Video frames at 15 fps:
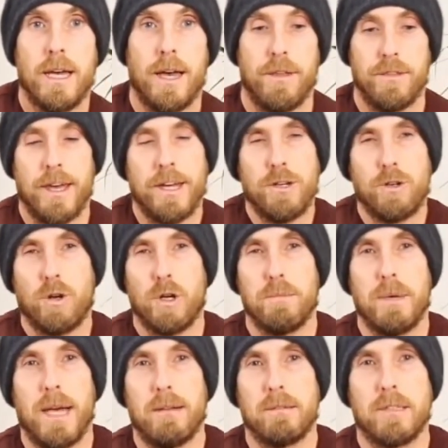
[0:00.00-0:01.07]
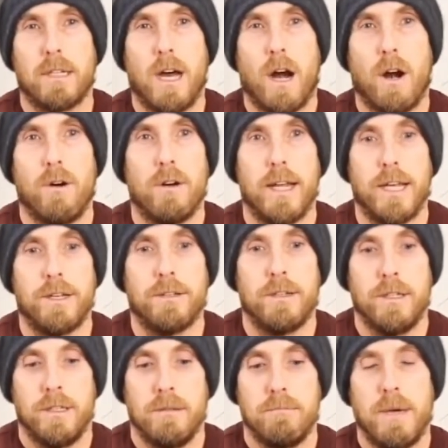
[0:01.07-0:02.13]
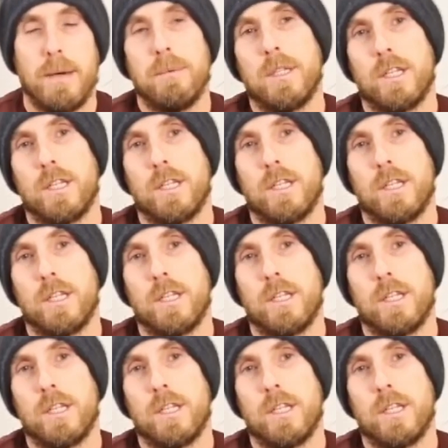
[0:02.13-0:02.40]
And then you're going to be able to correlate maybe